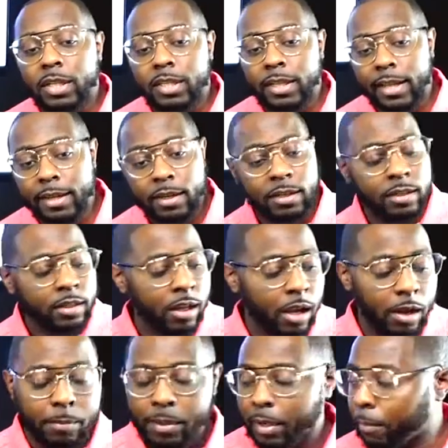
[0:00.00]
He was like, no, nah, no,
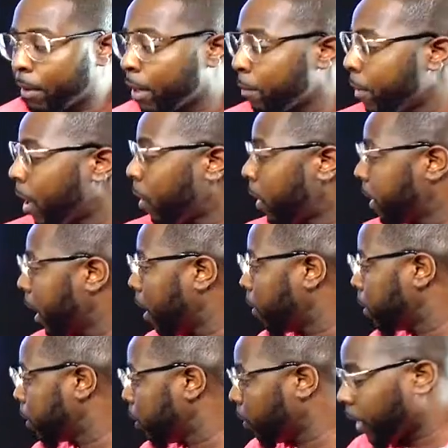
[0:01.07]
nah, man, by the power of
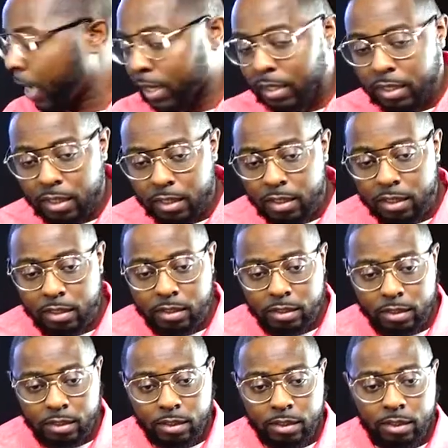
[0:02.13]
Yahushua, I did this.
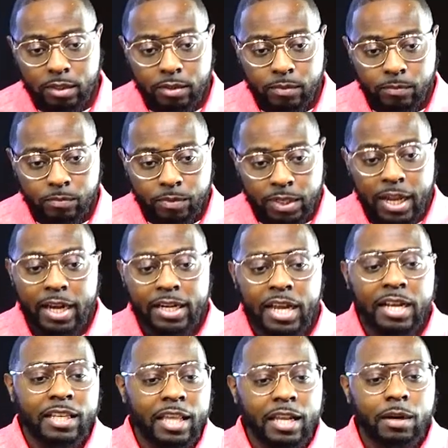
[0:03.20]
He had to
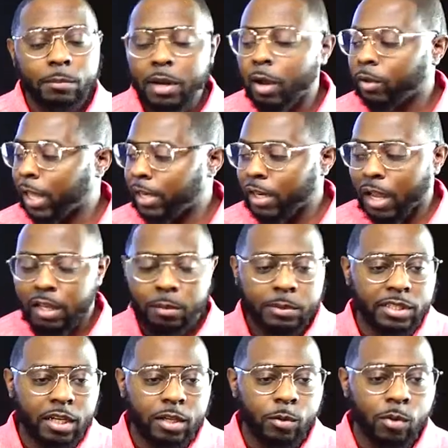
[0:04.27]
kind of let them know, like, now nah, let me
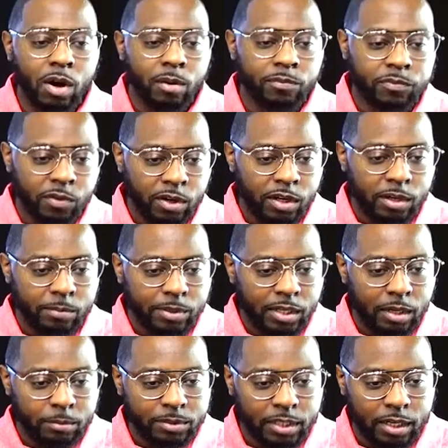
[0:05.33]
tell you where I'm from. You
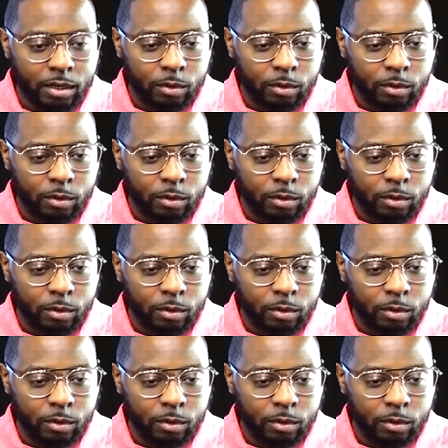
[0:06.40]
know what I'm saying?